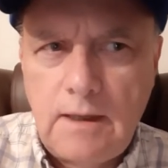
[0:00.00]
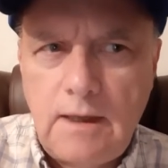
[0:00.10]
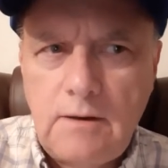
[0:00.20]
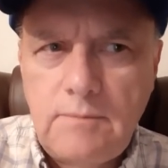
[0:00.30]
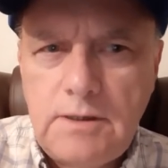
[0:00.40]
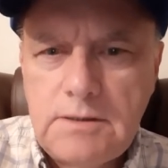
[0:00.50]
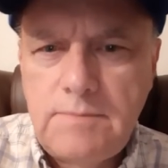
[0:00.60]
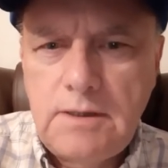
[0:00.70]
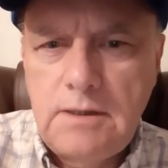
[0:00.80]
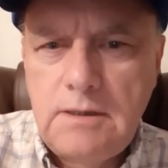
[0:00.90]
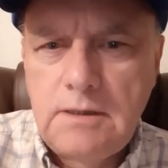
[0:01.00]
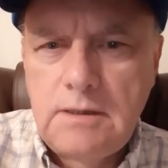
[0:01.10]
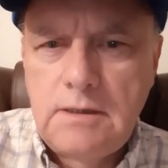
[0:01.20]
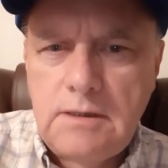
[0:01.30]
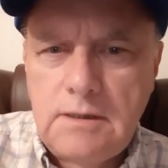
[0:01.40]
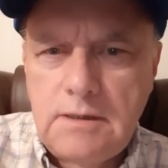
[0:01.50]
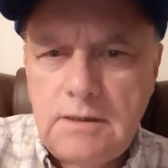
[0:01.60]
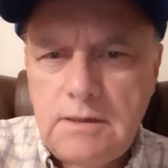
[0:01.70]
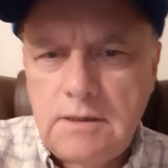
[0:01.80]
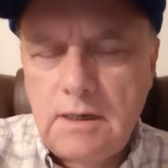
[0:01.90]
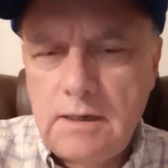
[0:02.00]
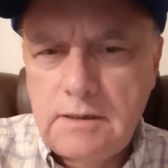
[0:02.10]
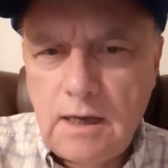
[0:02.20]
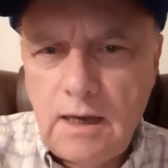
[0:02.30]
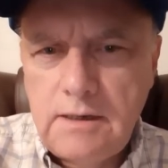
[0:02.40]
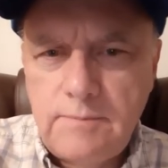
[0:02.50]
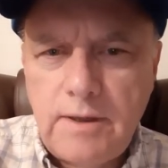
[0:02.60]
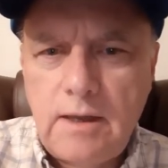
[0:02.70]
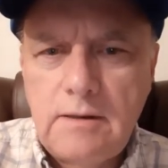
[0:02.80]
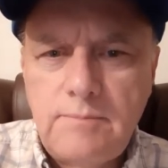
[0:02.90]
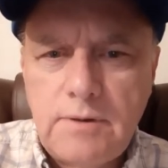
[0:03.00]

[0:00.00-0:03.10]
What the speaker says: I don't mean to be unkind about it,